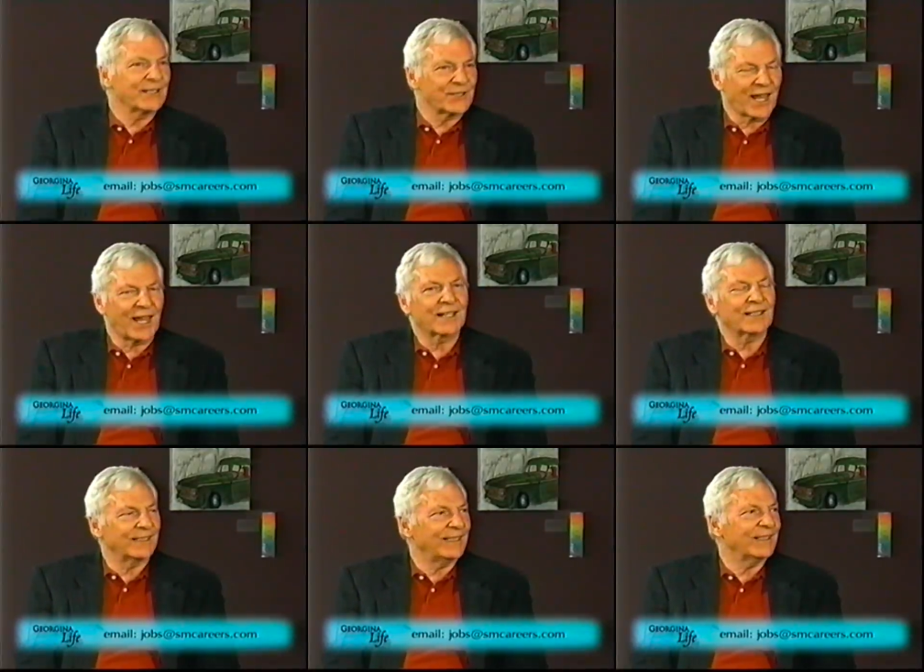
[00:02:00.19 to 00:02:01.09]

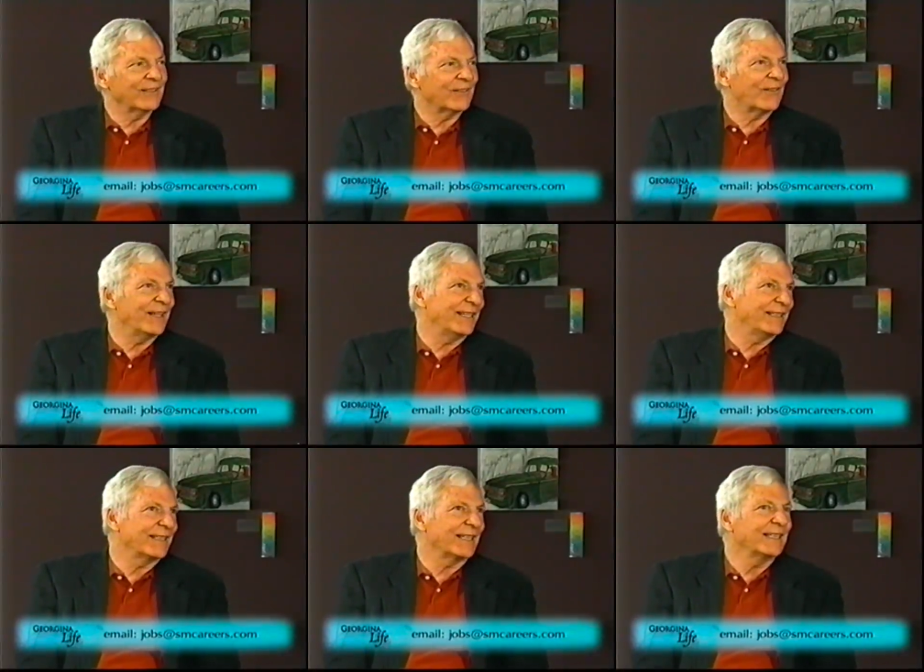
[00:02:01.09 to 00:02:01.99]
Exactly, and
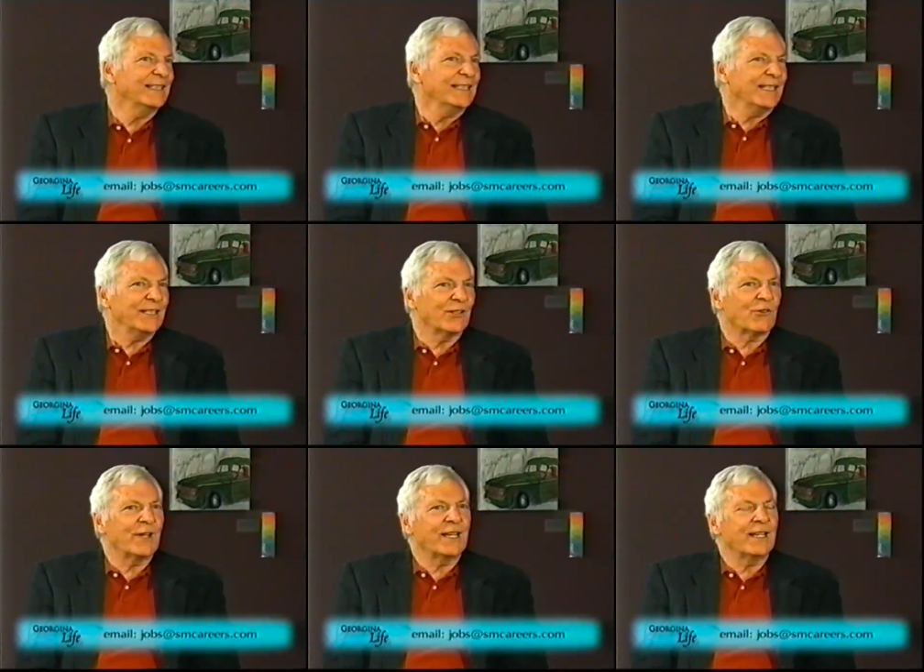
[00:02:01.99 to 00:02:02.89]

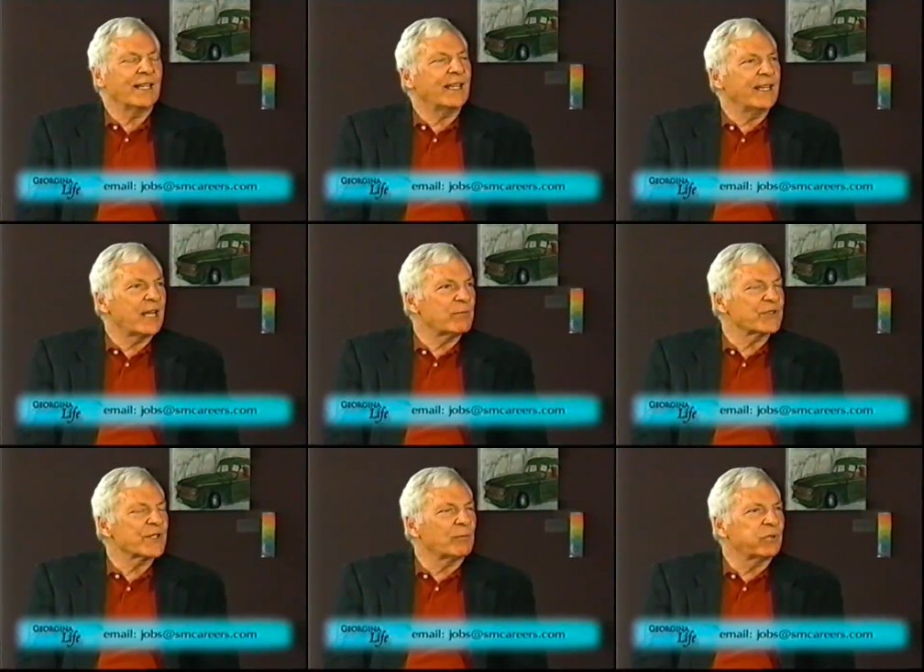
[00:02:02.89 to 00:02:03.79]
it
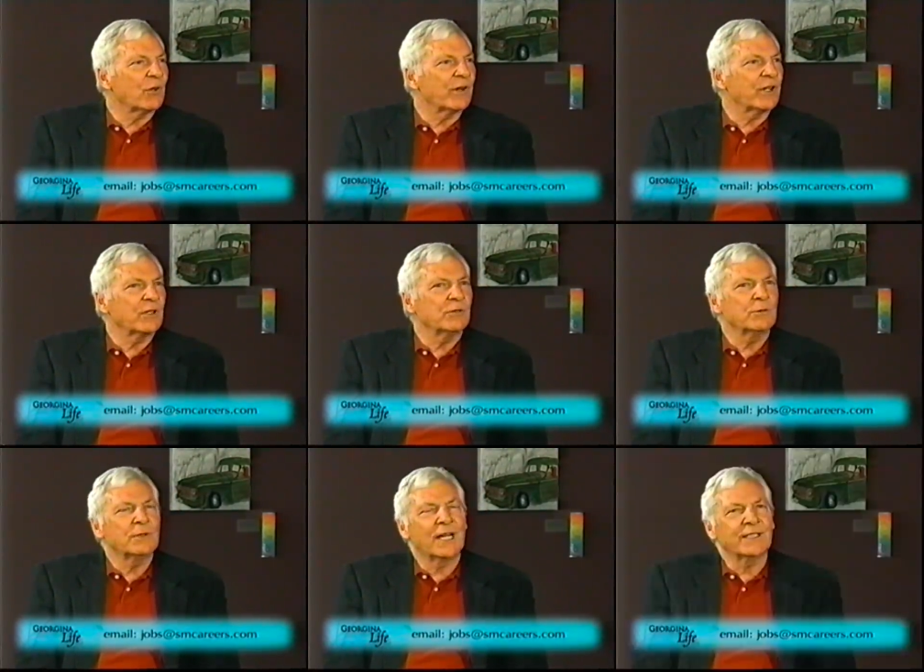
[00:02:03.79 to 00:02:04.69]
enables the employer to
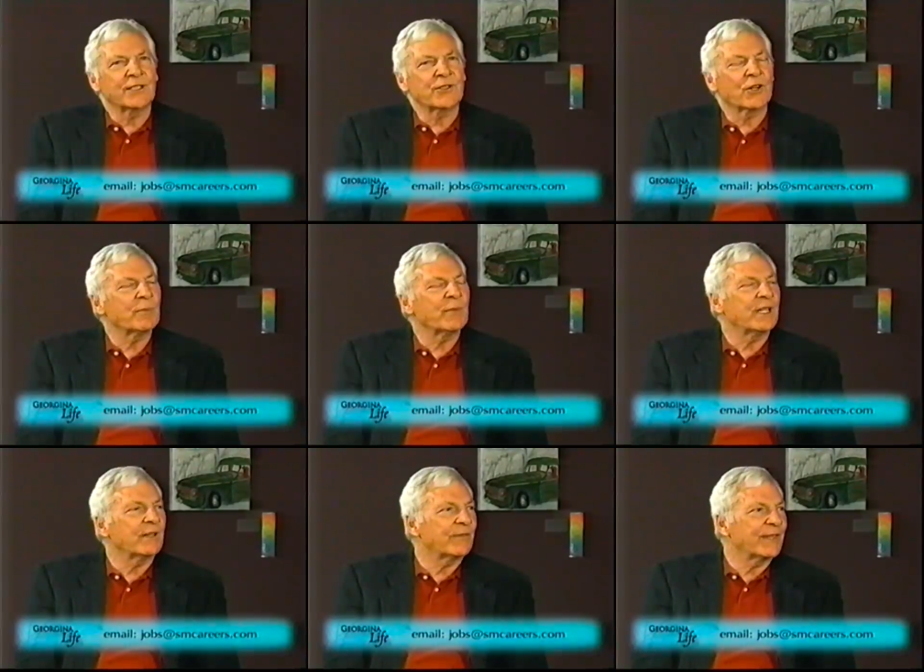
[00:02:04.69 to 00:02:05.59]

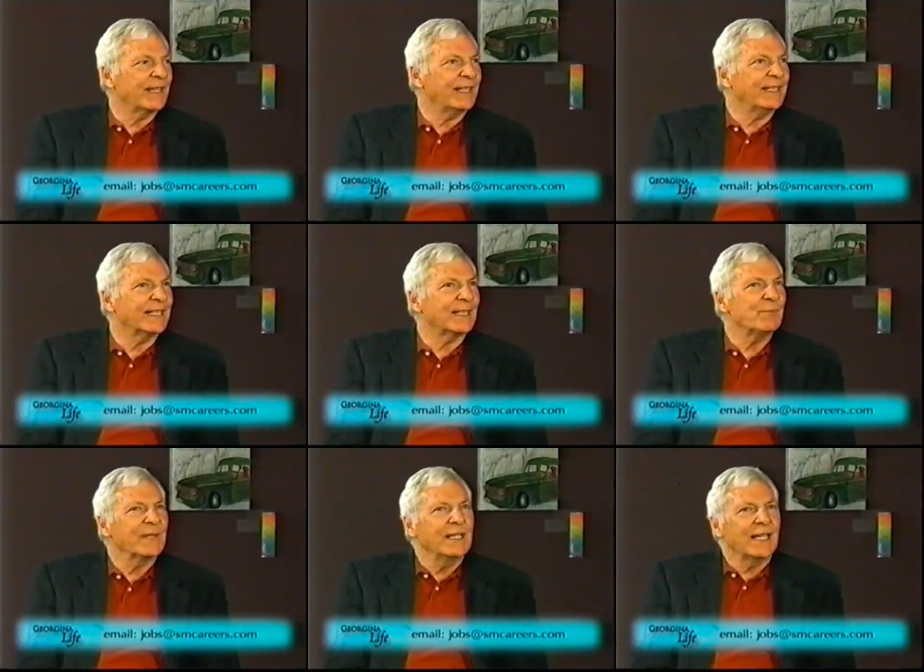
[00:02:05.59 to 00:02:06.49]
determine if the
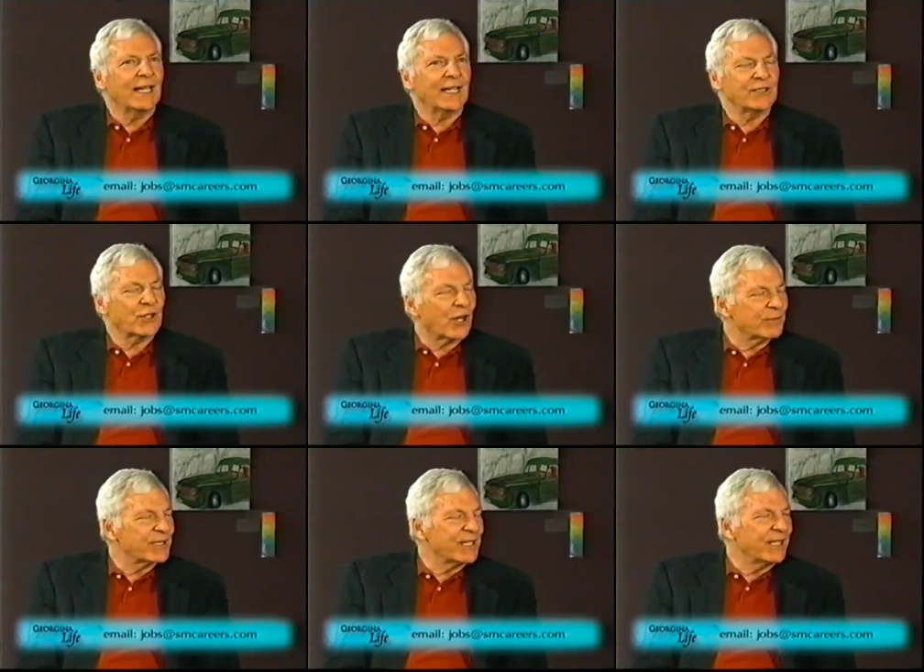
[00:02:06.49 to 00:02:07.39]

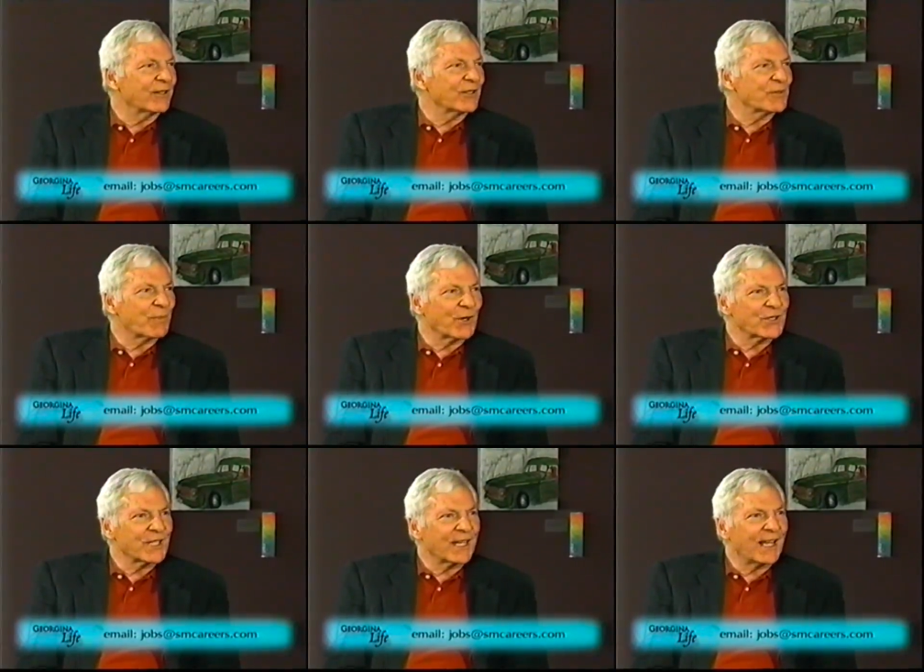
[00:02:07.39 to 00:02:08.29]
job seeker's
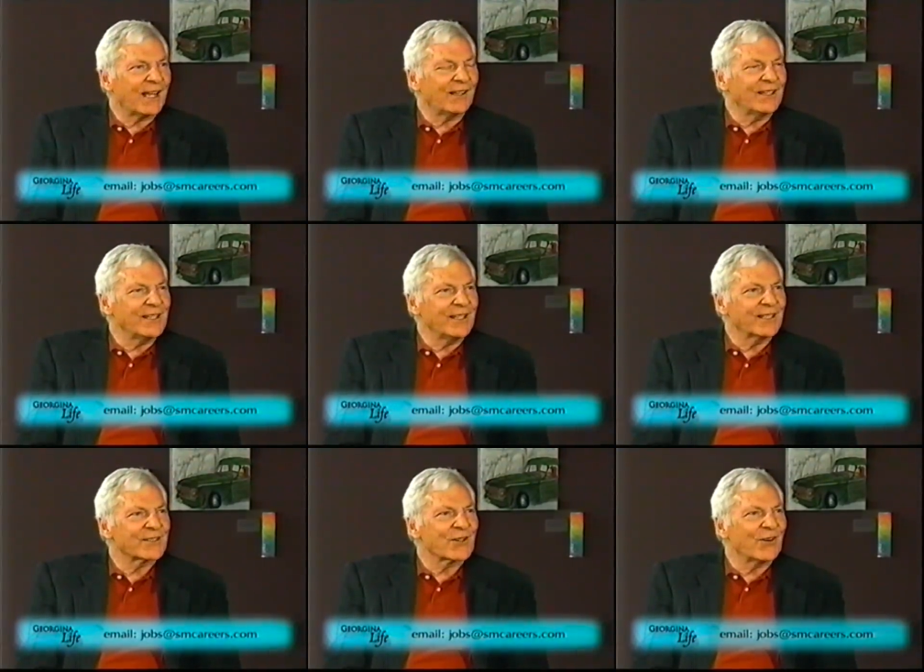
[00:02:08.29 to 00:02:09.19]
personality
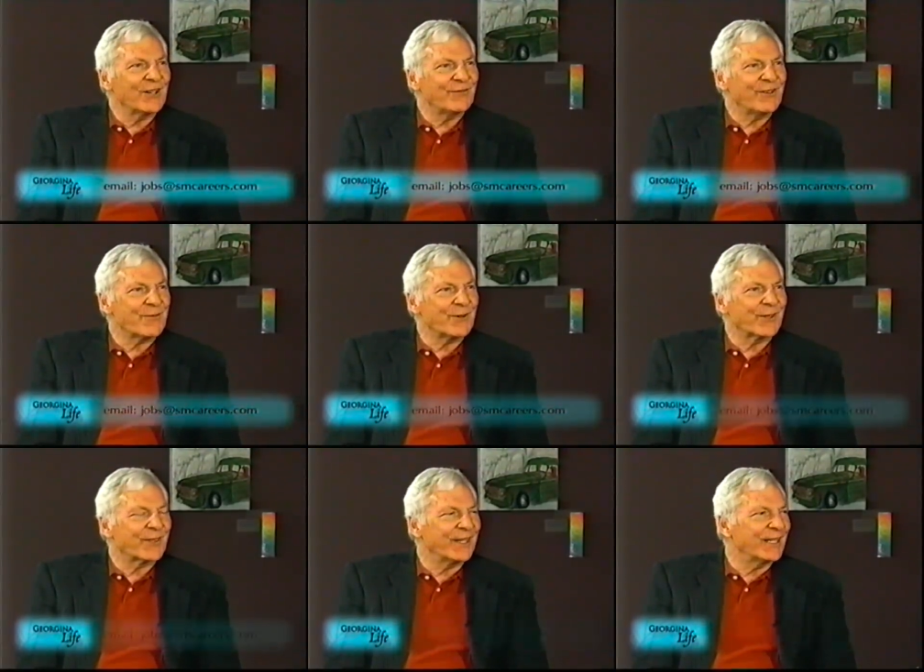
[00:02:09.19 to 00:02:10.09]
is going to fit
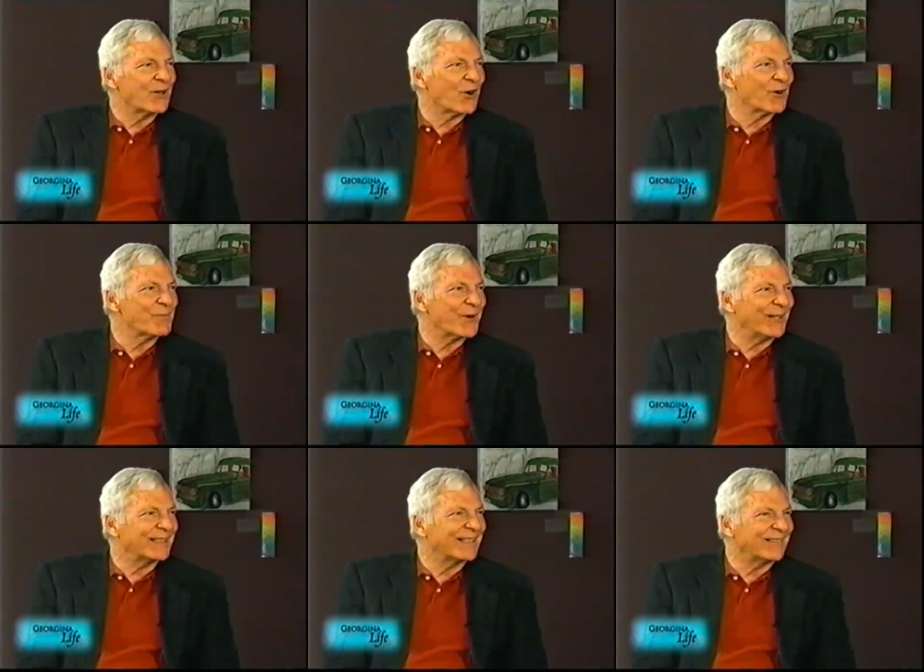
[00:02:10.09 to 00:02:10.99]
with the
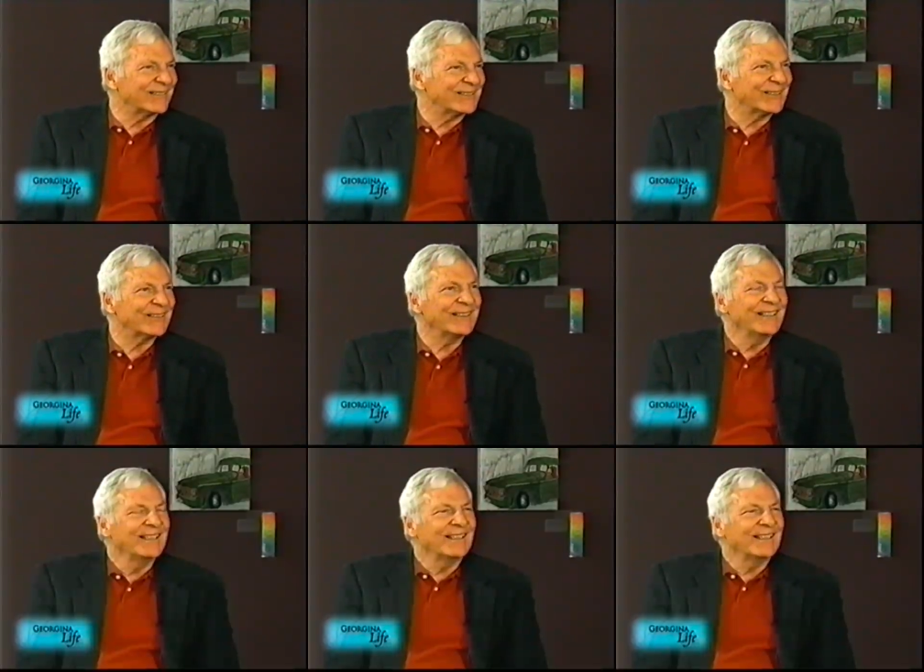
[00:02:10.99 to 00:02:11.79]
corporate culture